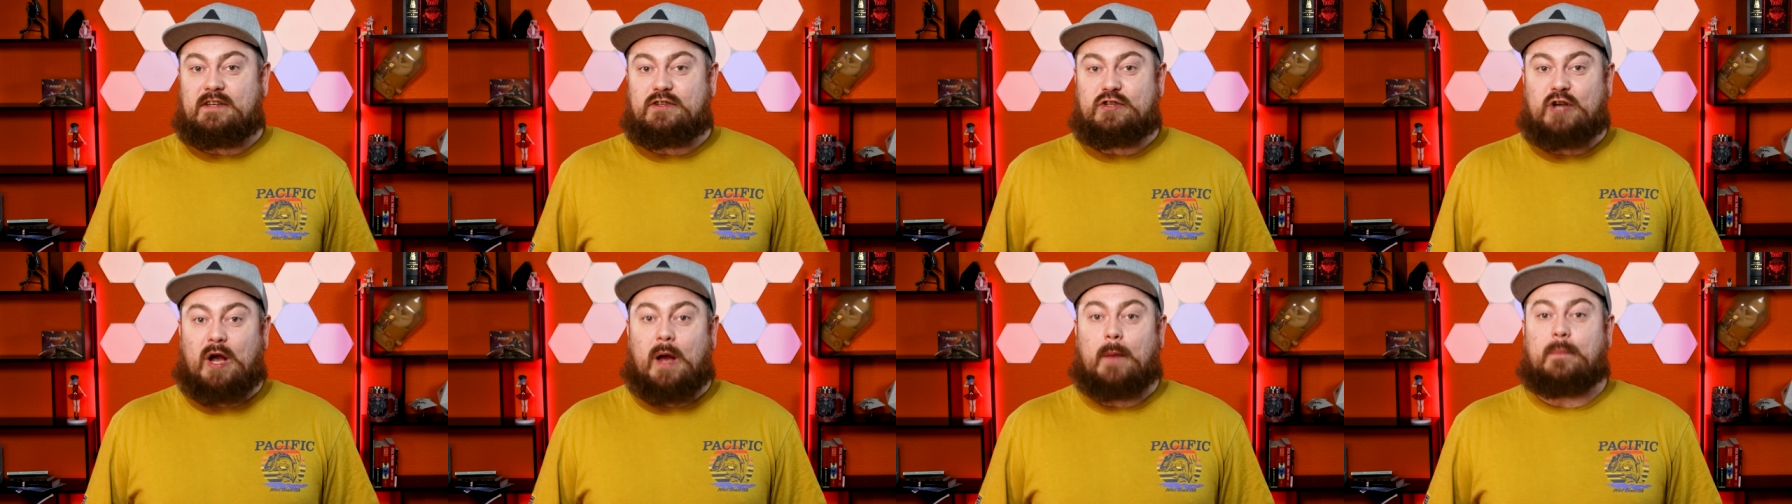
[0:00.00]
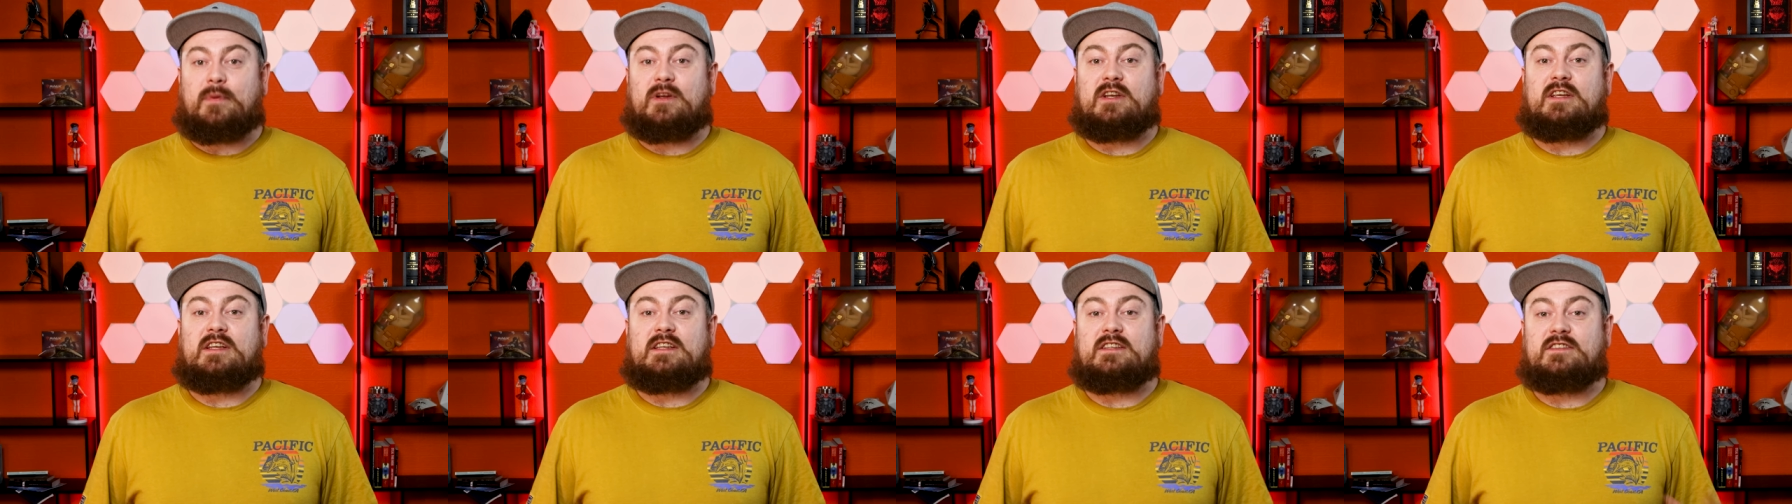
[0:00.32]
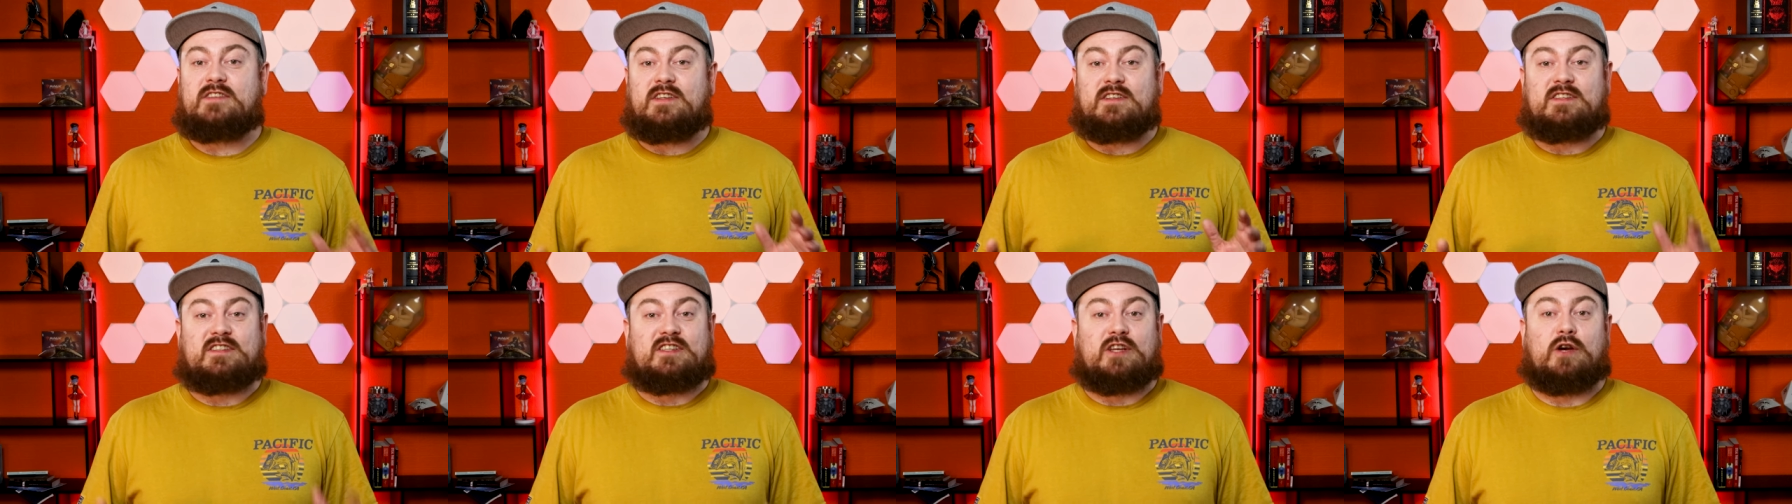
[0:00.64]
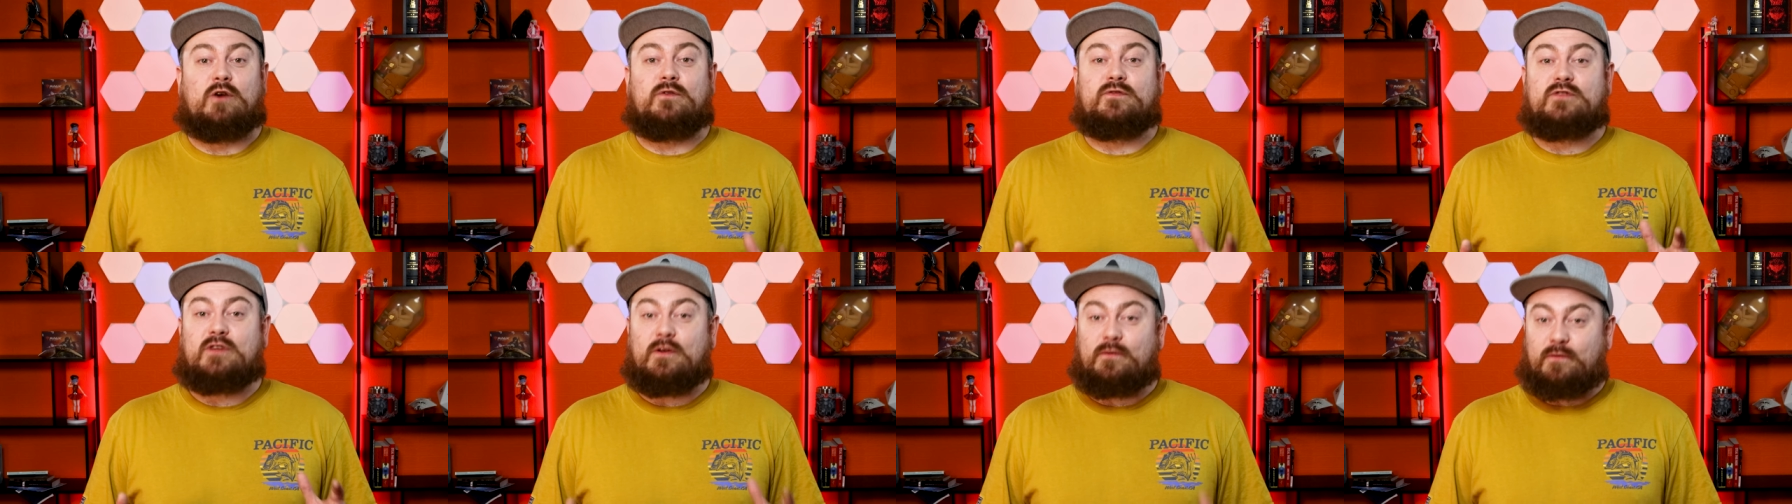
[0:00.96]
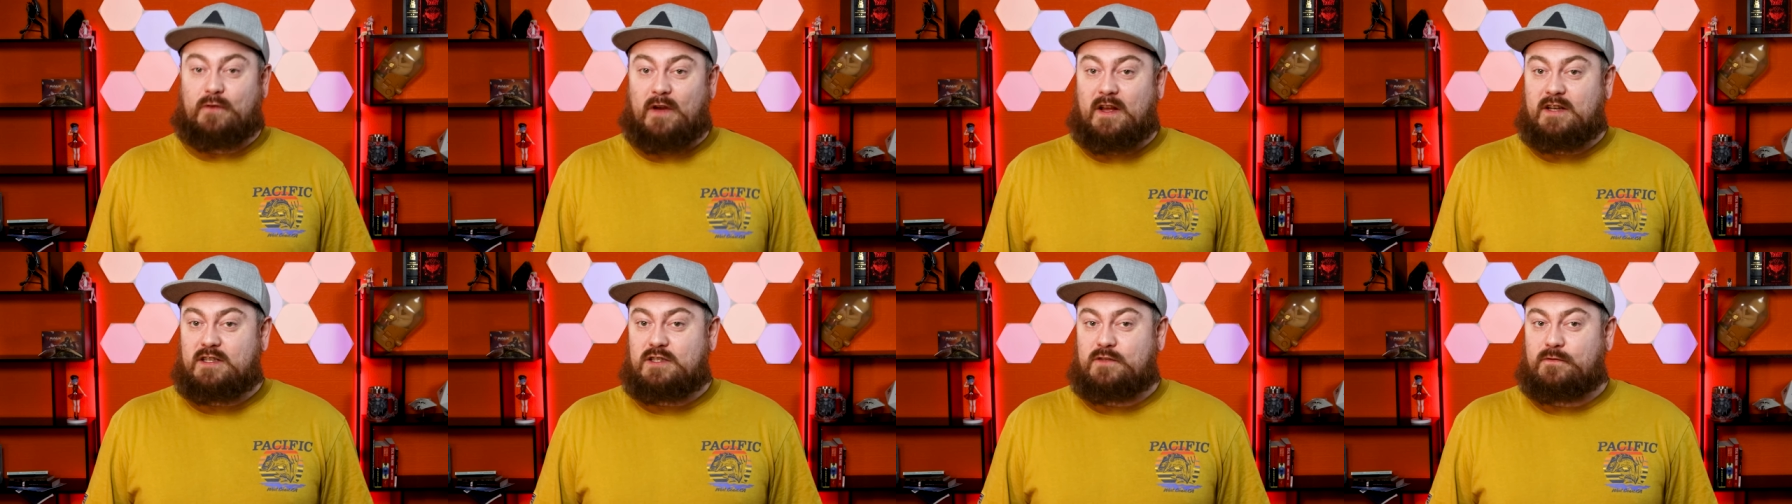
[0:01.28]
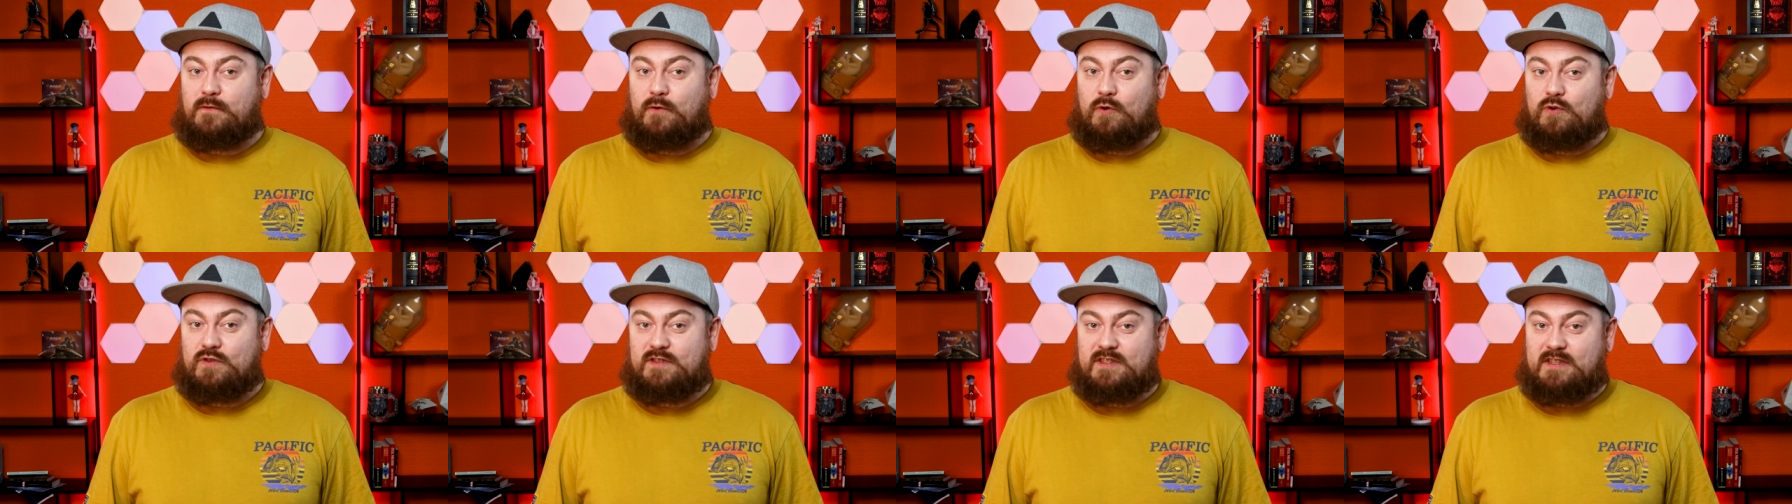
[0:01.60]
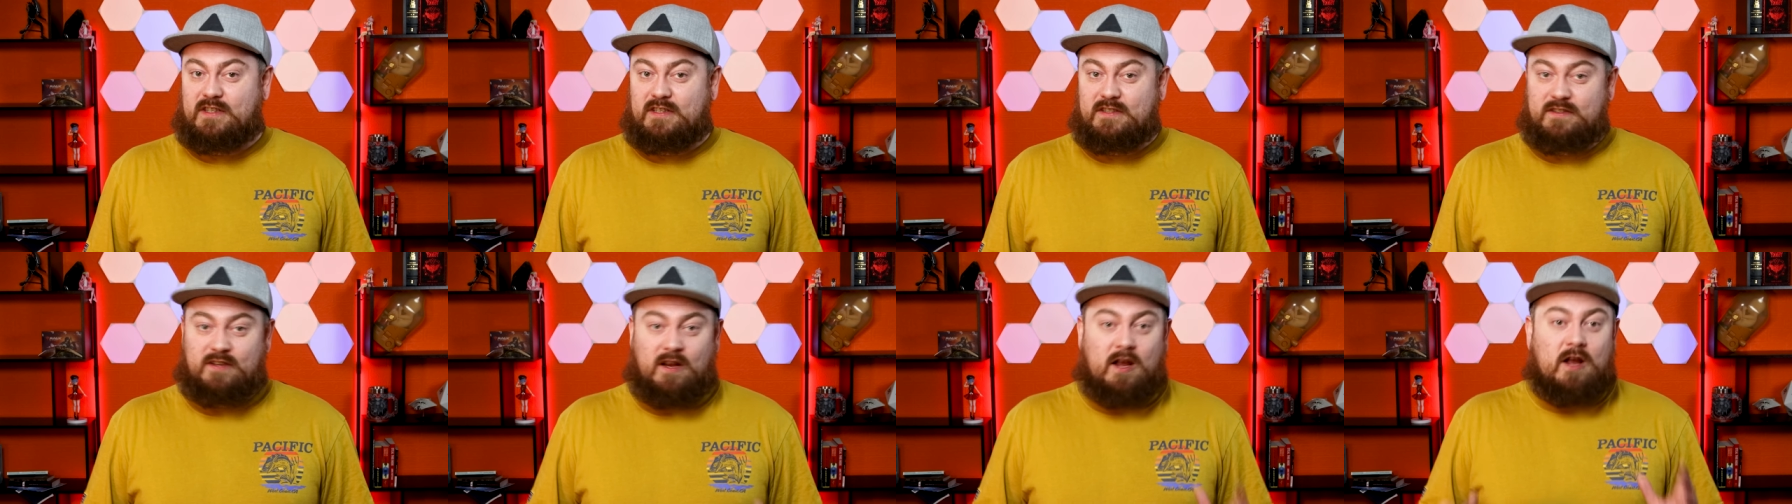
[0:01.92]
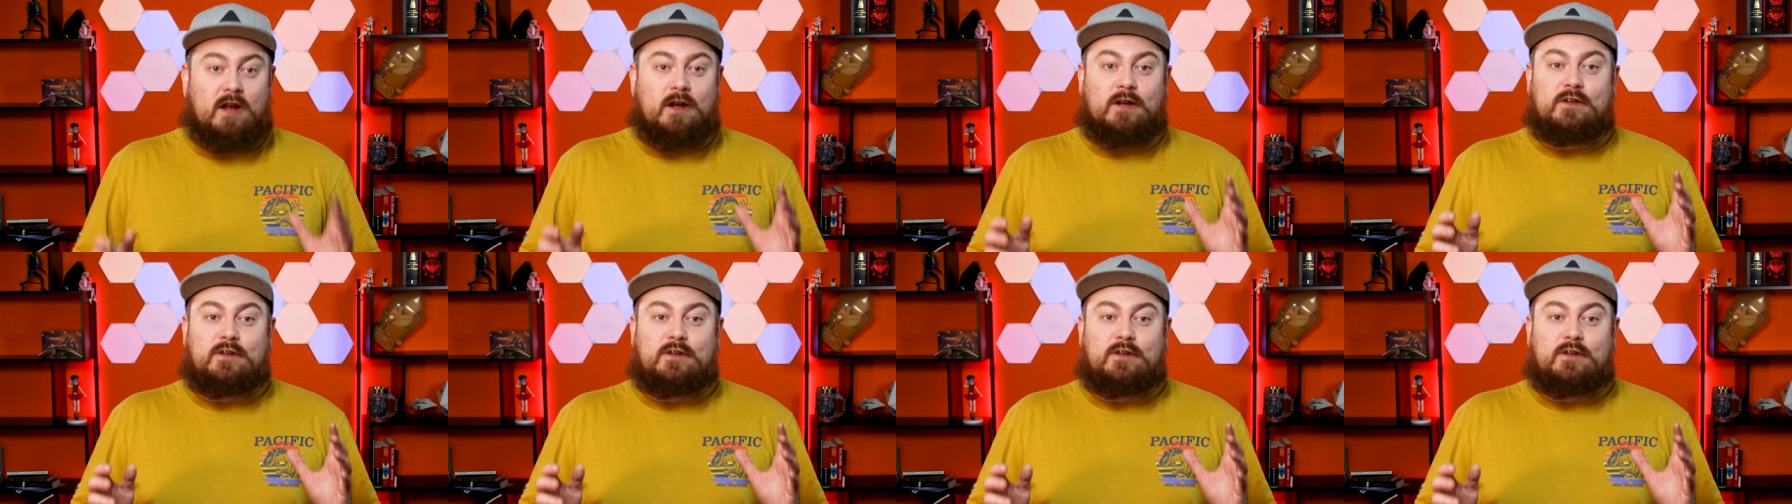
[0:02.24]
Japanese self defense forces